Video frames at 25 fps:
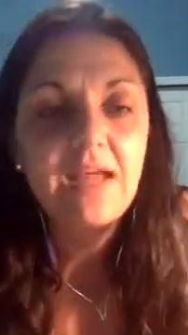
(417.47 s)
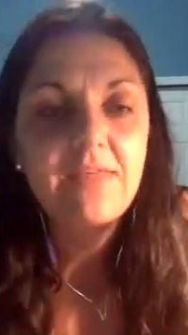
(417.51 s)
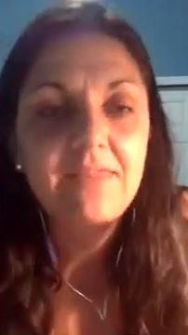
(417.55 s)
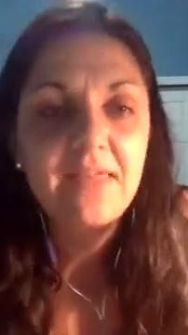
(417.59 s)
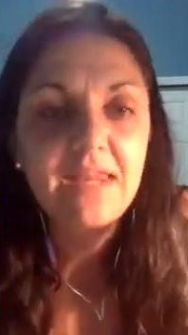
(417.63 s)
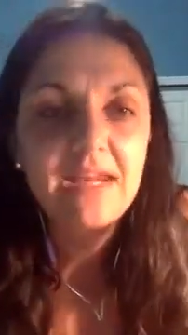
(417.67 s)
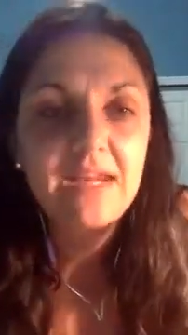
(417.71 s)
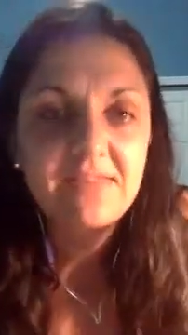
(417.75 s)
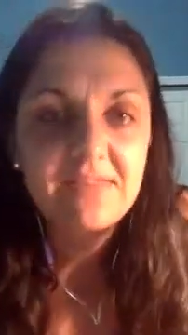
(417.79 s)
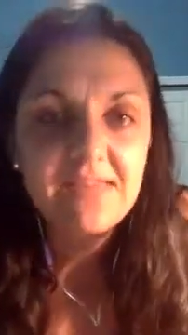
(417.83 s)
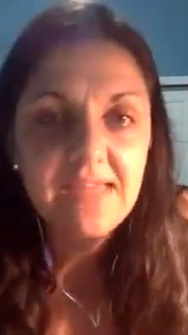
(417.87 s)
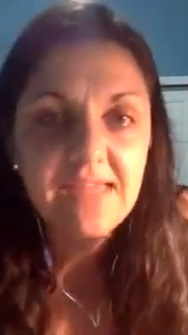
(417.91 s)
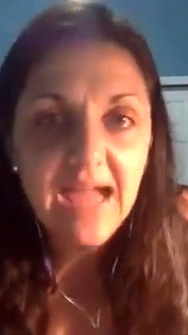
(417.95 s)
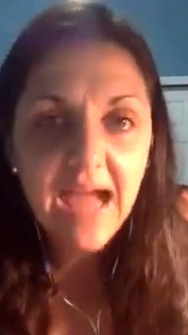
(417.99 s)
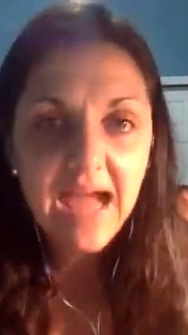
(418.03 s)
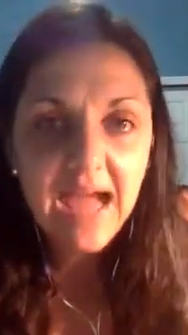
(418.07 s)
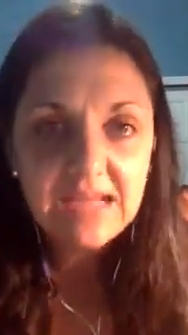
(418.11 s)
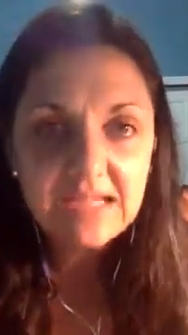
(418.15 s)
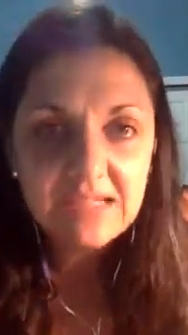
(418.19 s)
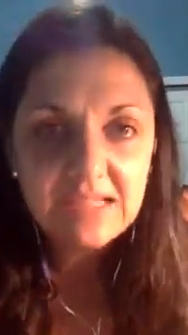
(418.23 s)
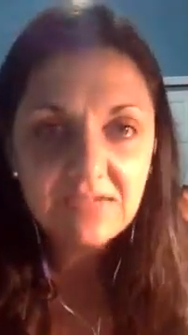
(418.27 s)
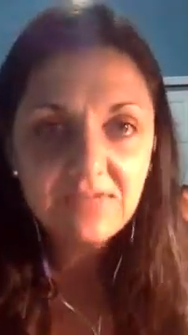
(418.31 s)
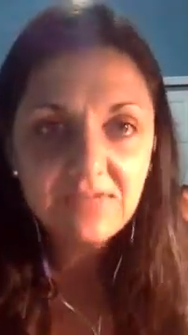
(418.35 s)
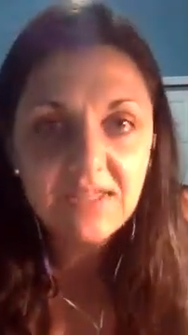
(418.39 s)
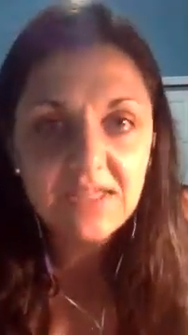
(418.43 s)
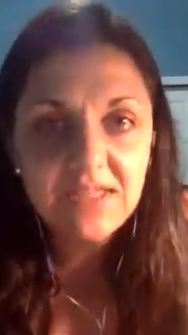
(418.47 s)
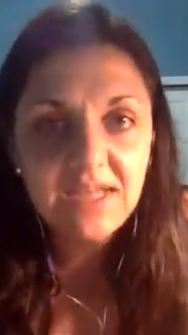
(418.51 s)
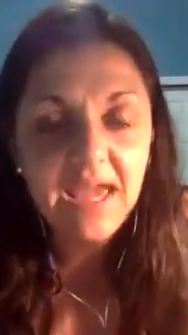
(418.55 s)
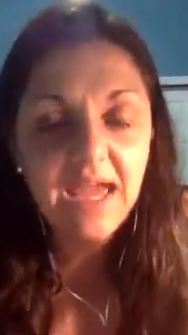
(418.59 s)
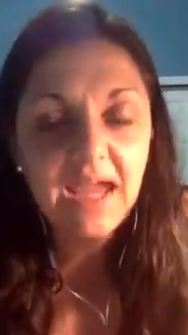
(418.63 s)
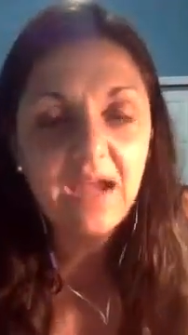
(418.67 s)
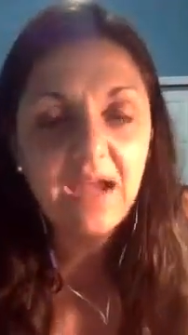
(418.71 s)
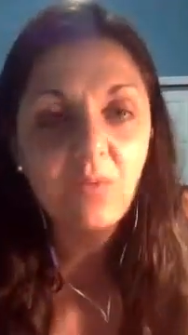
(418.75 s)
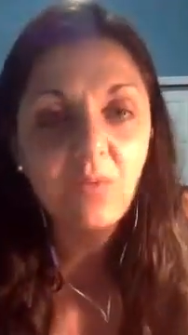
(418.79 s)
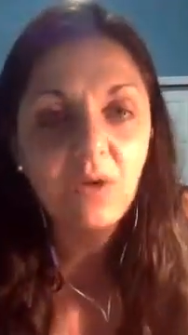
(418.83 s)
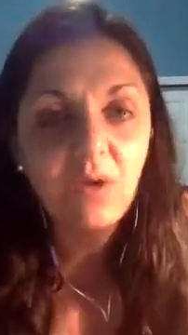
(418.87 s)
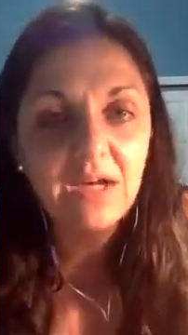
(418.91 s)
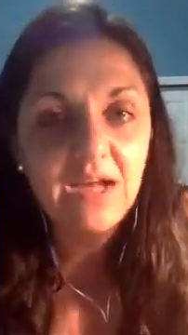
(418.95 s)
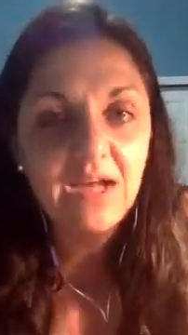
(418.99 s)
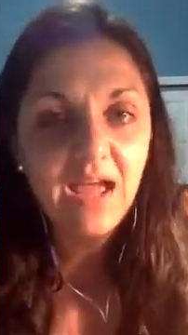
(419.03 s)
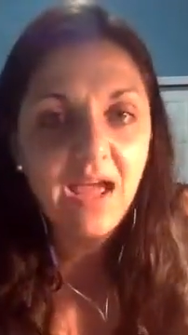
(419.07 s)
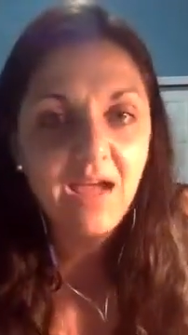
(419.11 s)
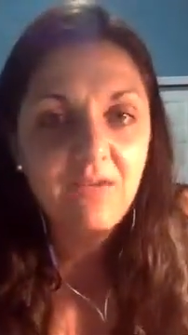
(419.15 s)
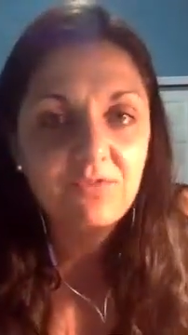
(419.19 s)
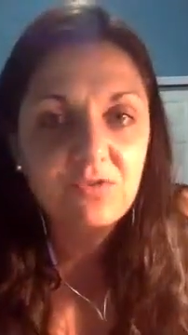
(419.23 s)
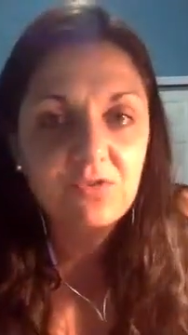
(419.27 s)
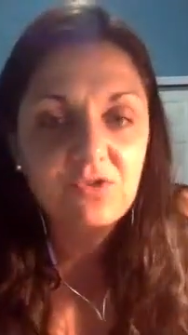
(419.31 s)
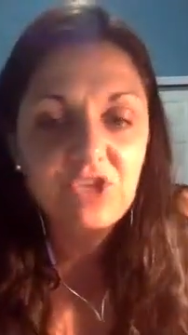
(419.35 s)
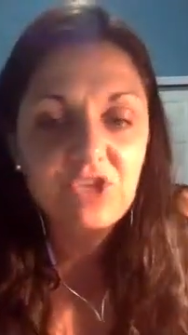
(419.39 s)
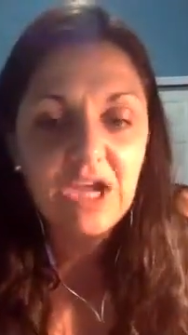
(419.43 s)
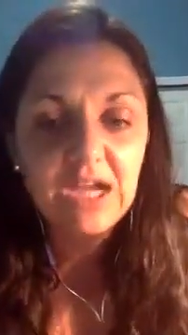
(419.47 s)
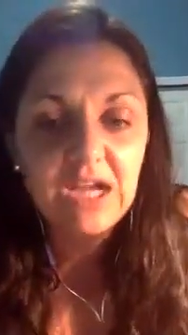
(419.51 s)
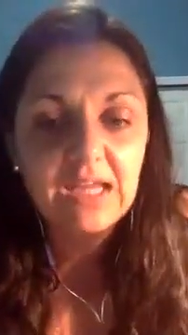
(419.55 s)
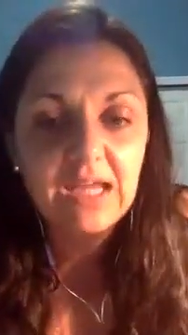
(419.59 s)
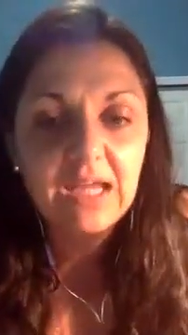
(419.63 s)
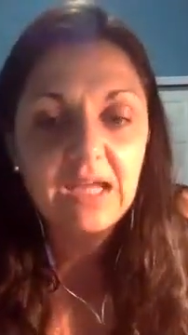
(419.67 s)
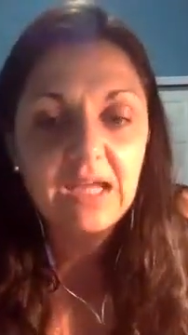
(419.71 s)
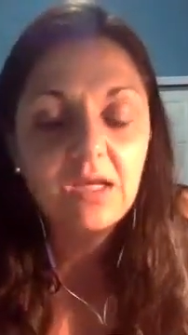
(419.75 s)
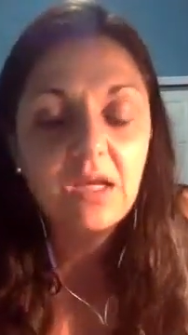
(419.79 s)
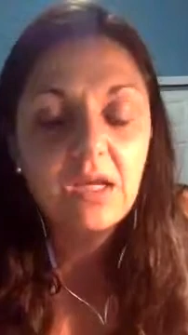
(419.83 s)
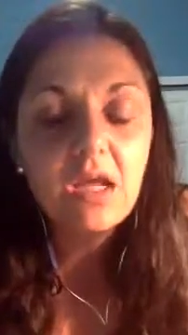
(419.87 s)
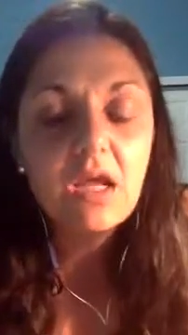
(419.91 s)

And then at the end of the day, we're going to have you check in.